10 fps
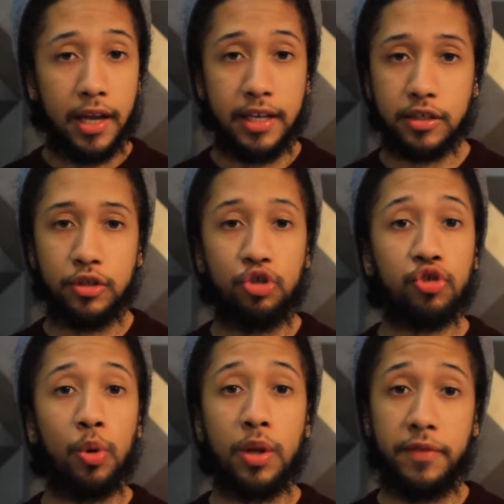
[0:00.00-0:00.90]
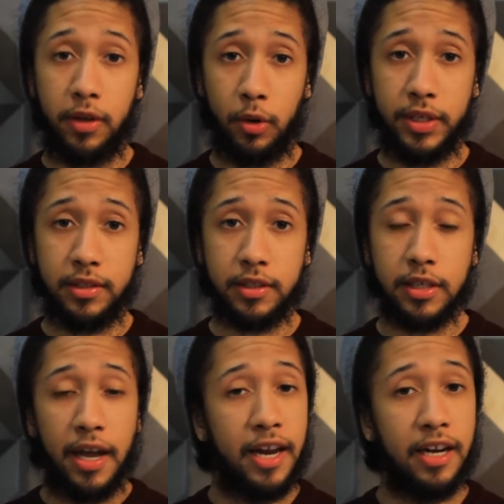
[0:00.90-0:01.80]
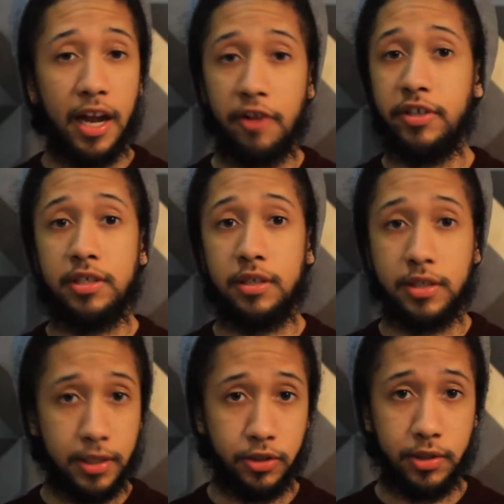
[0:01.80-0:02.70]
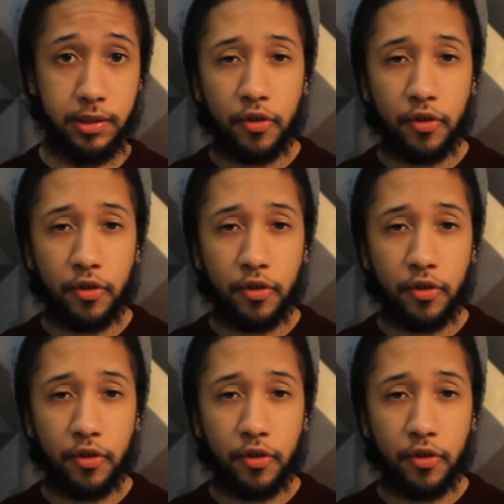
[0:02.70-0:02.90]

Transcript: gets control of the Oasis and inherits it, essentially.